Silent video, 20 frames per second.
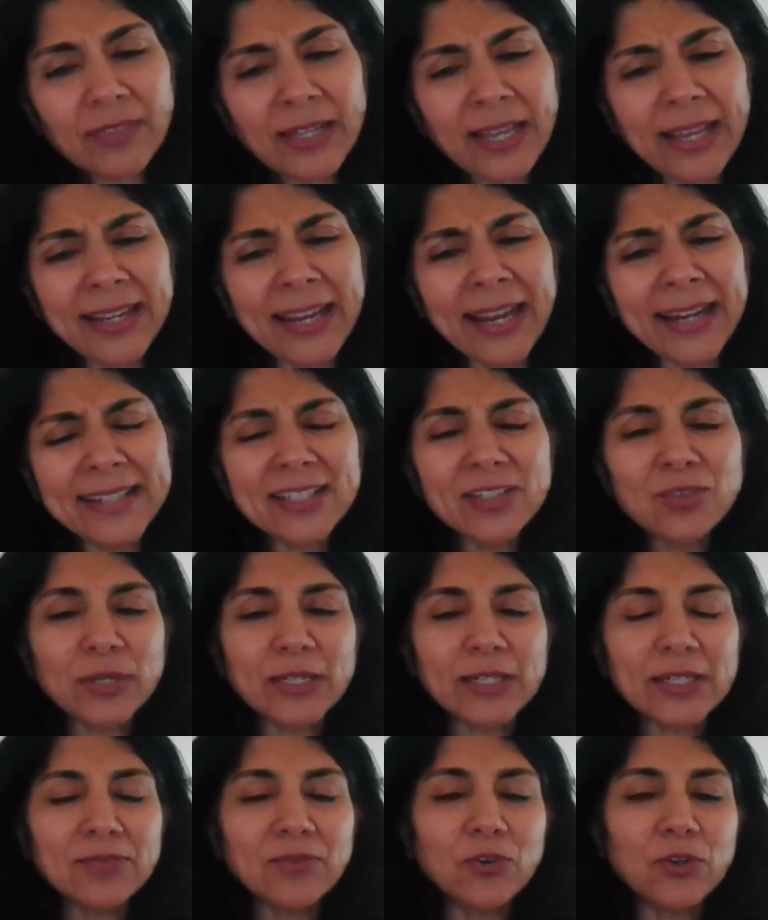And
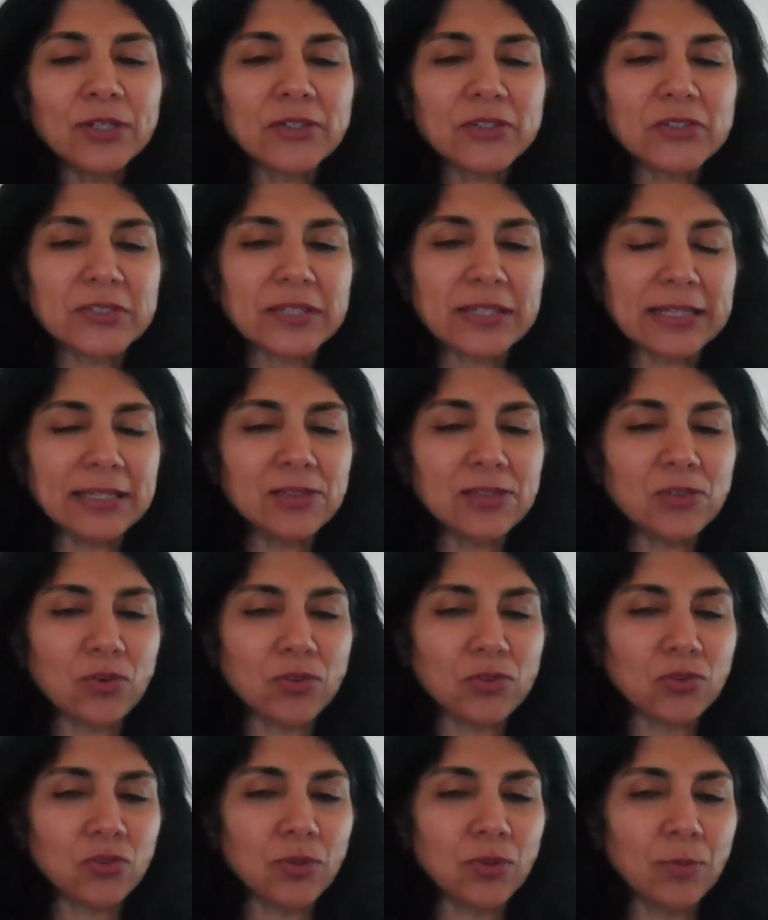1924, interestingly, is
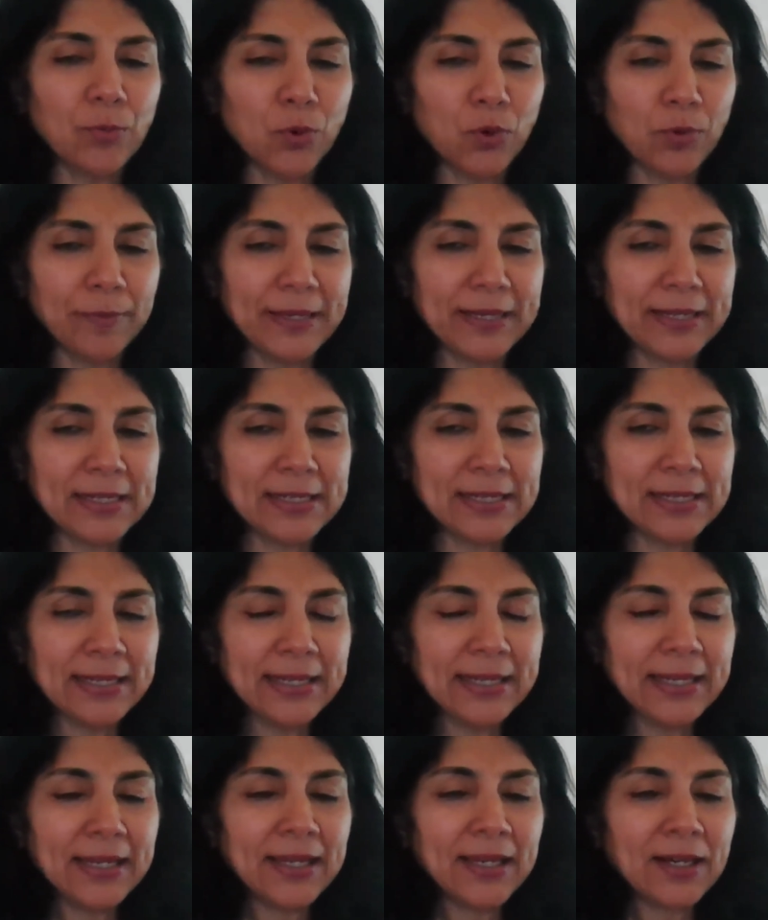also the moment
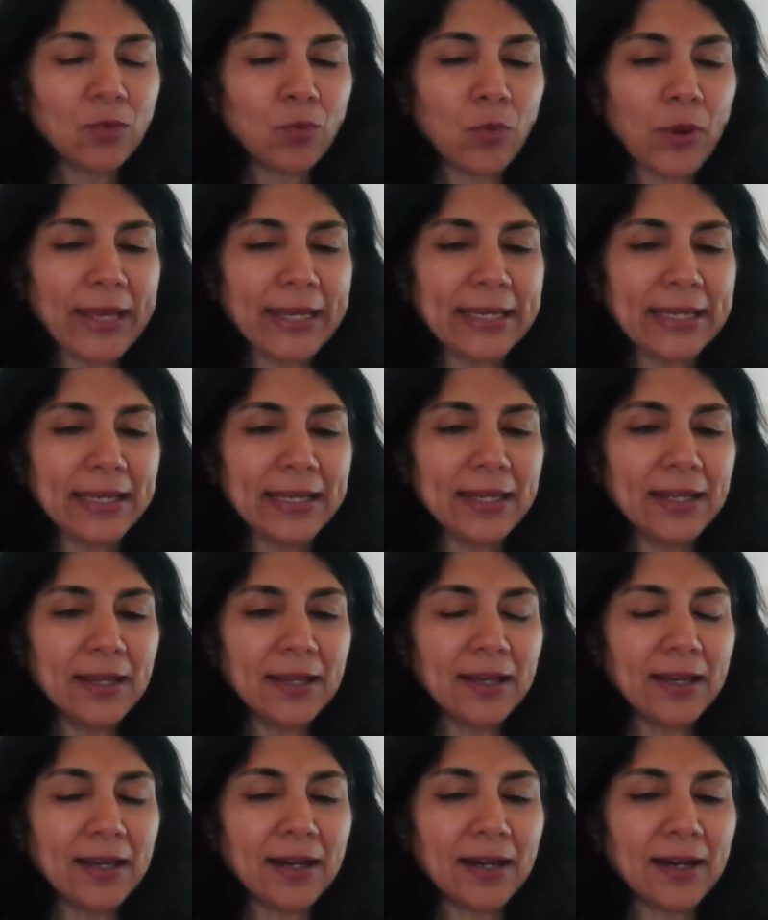when
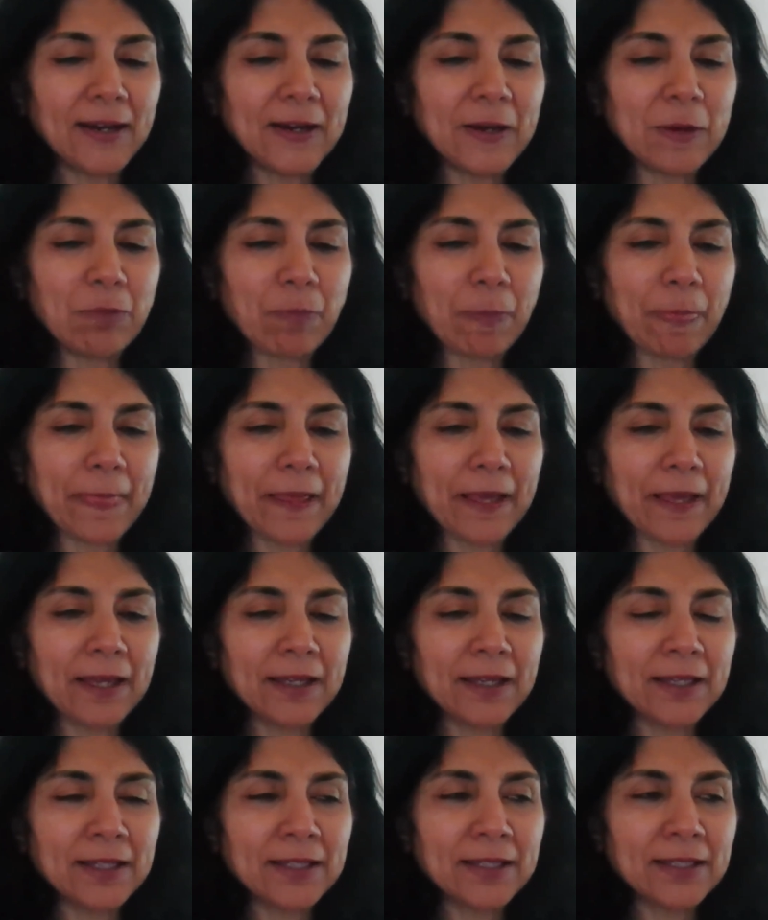
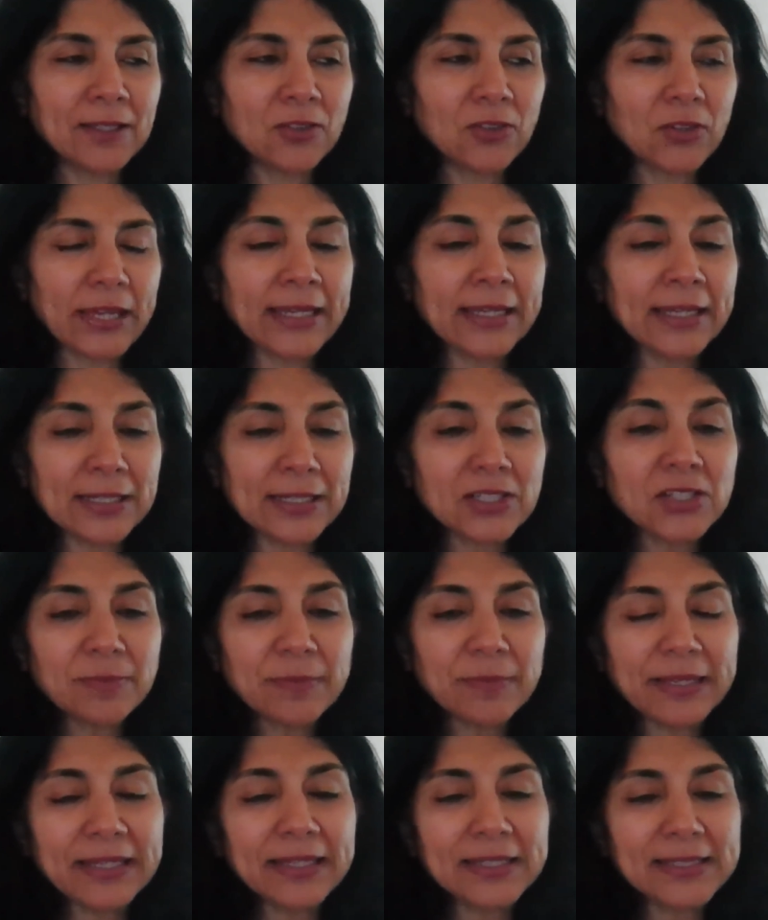in
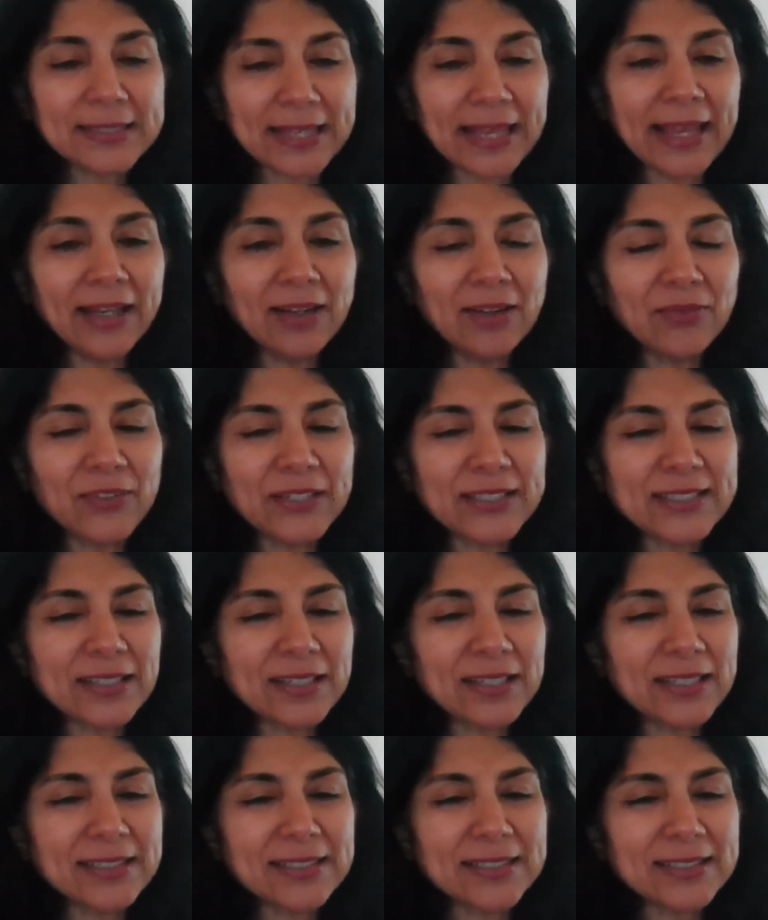Kashmir itself,
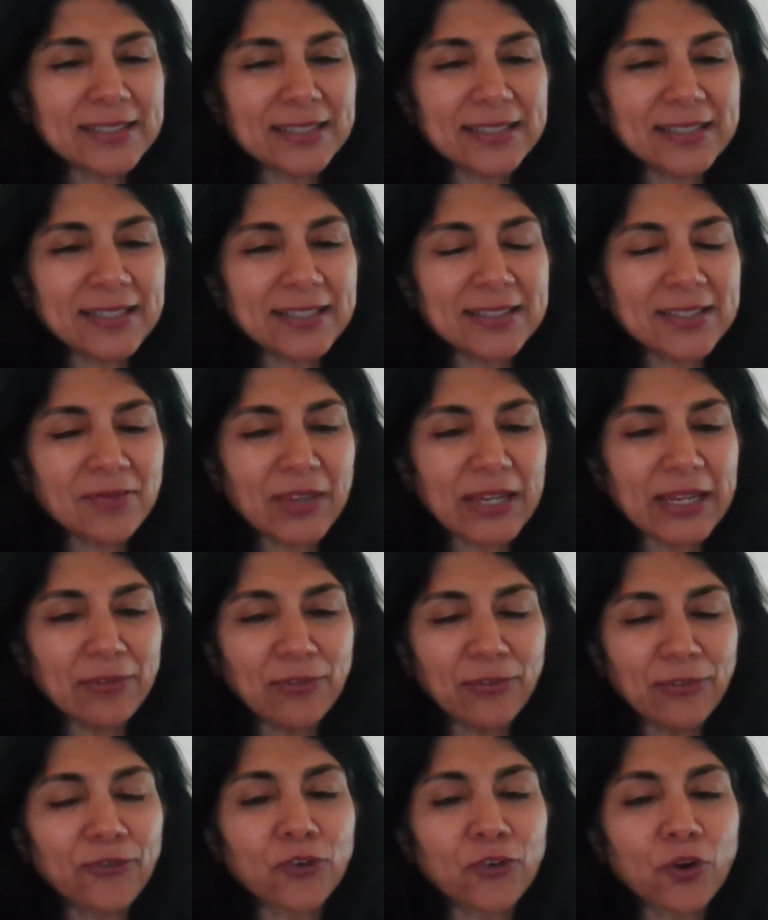it's a very
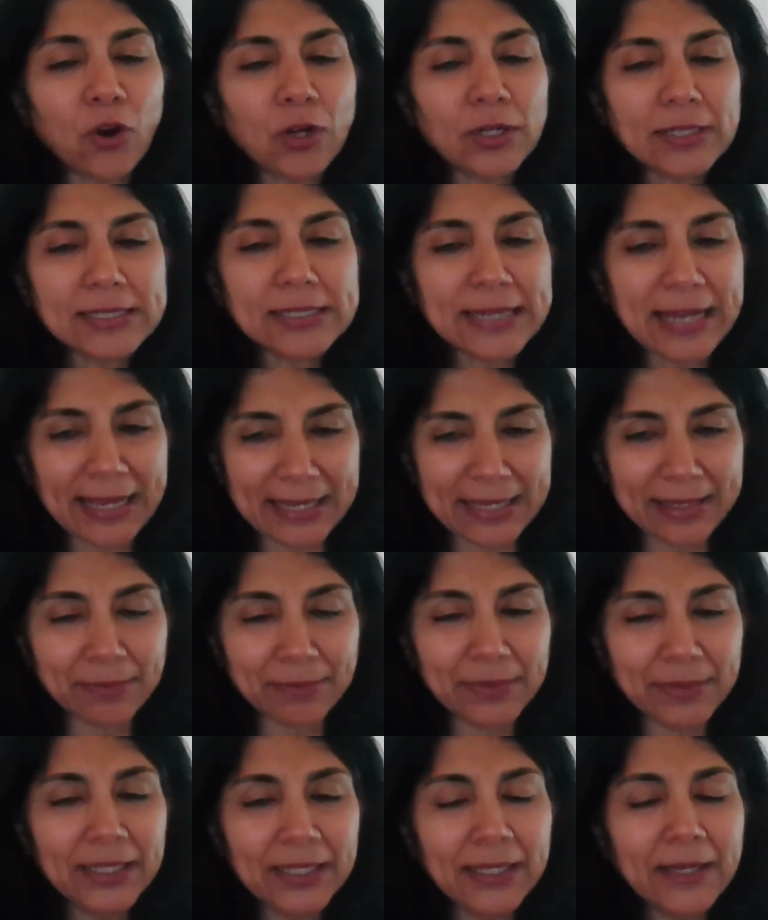fraught
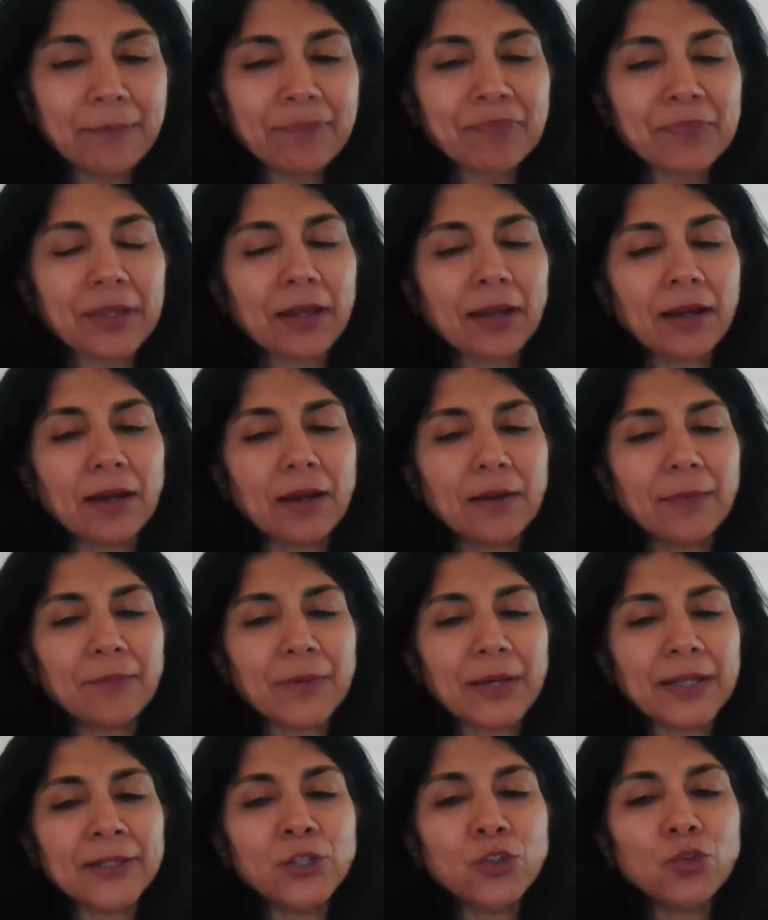time.
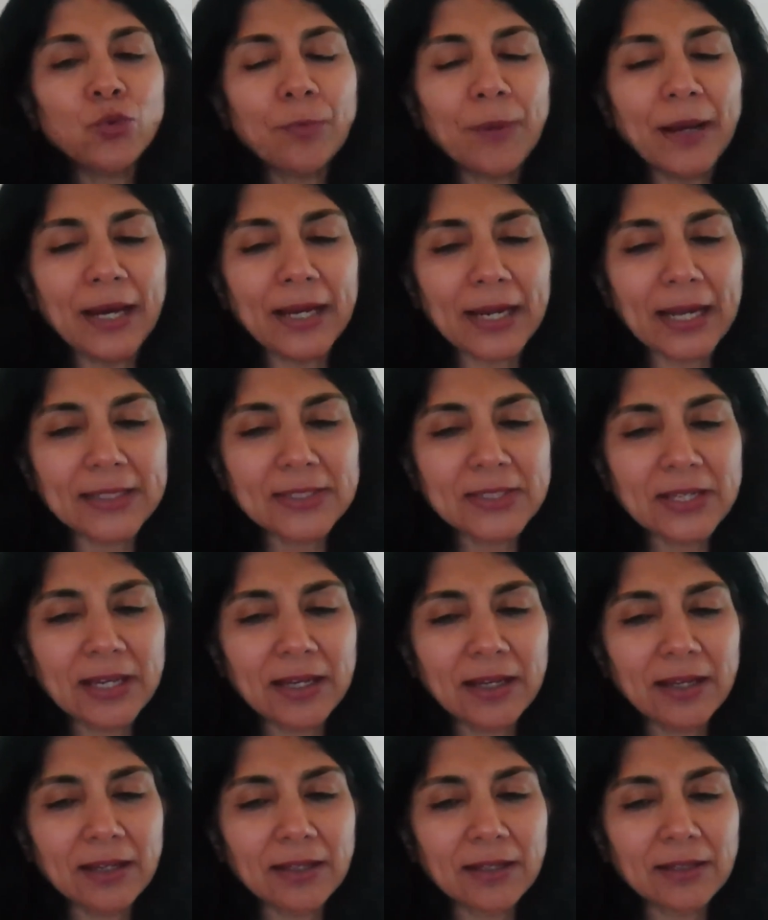A new
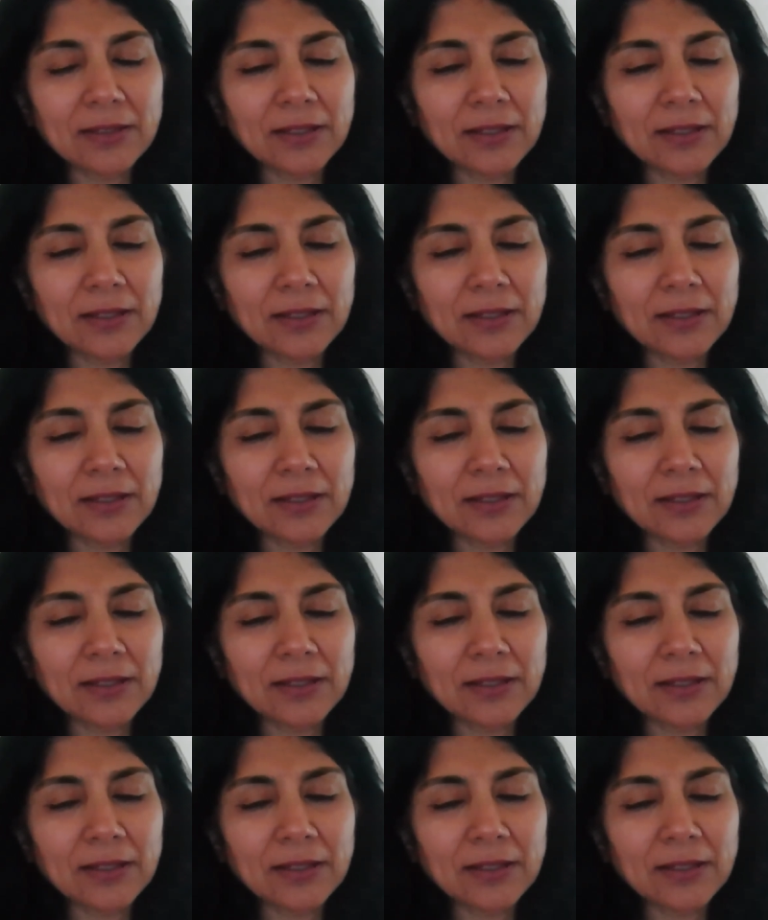Maharaja,